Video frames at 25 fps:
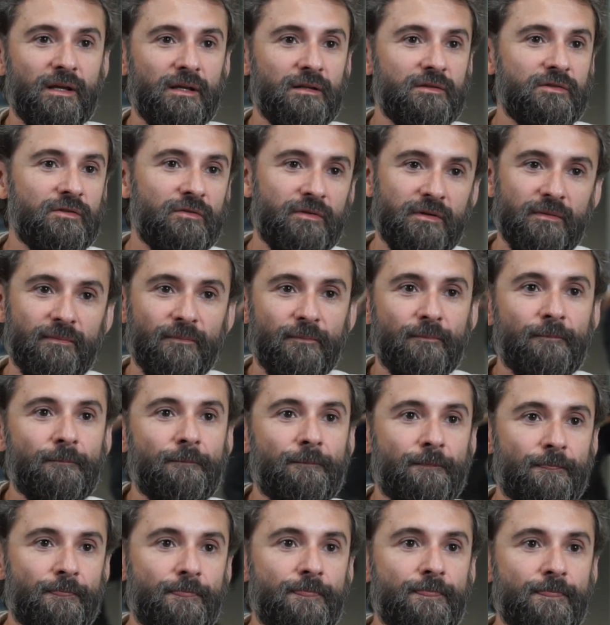But good
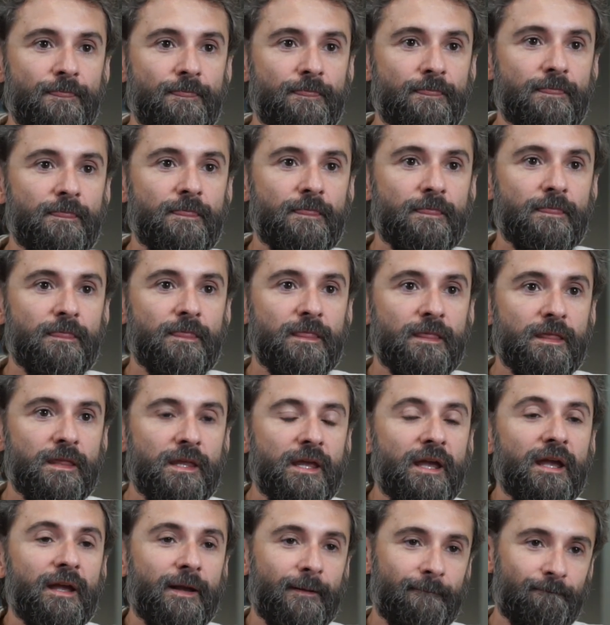culture facilities
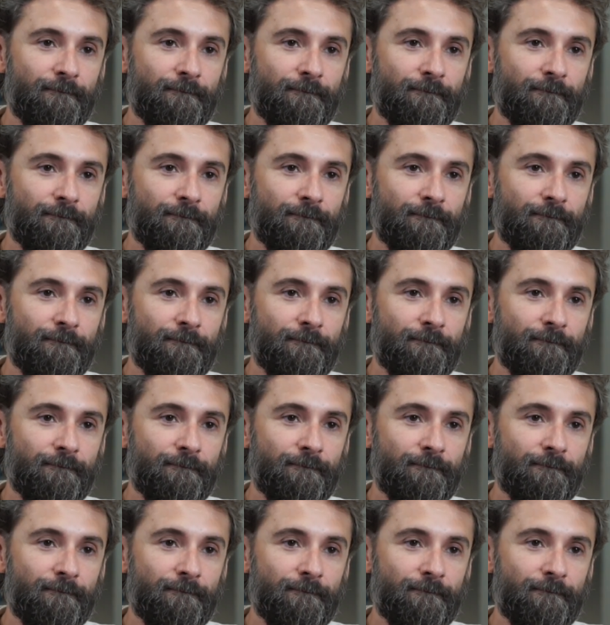then.